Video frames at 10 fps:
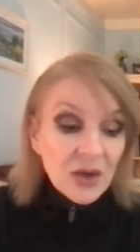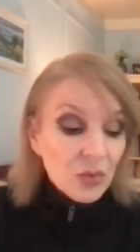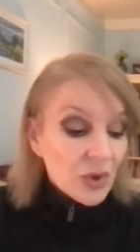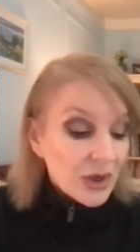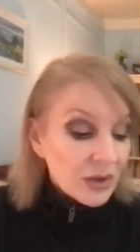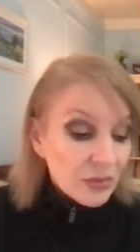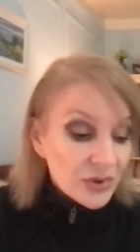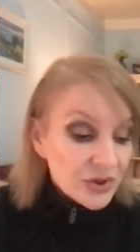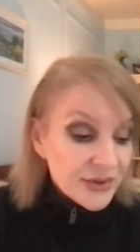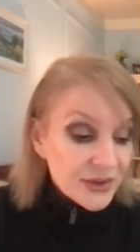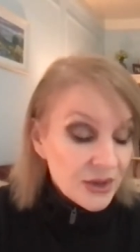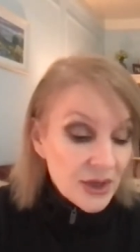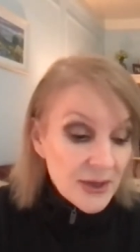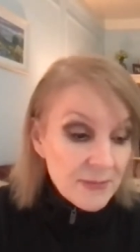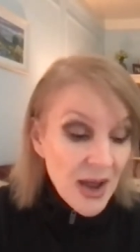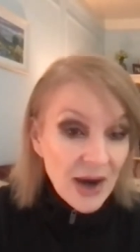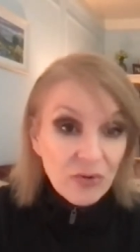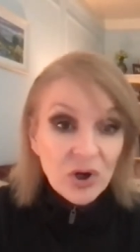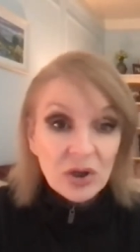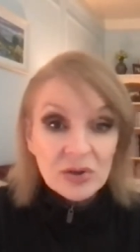were, were just um,
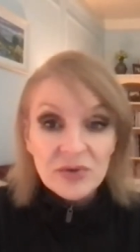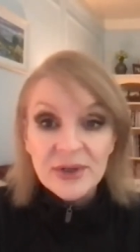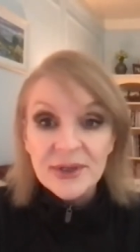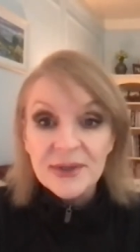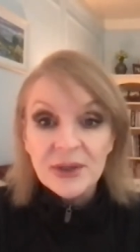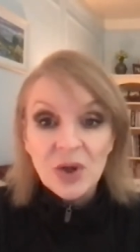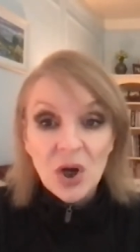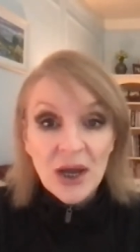agriculturists and